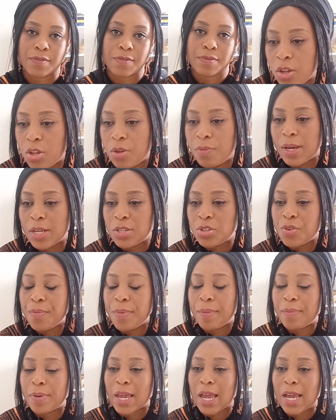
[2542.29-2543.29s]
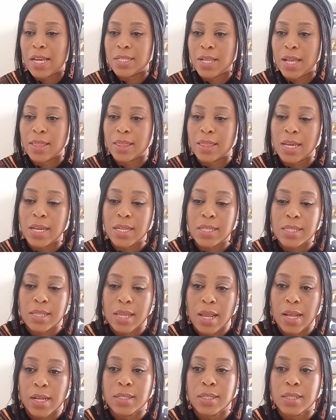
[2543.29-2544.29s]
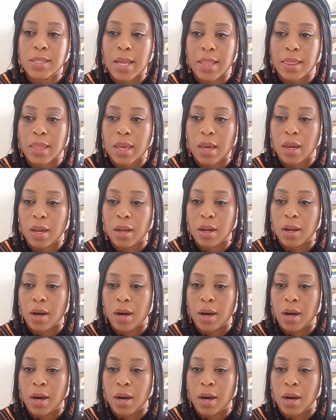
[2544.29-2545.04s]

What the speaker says: You must remember, guys, that these things that they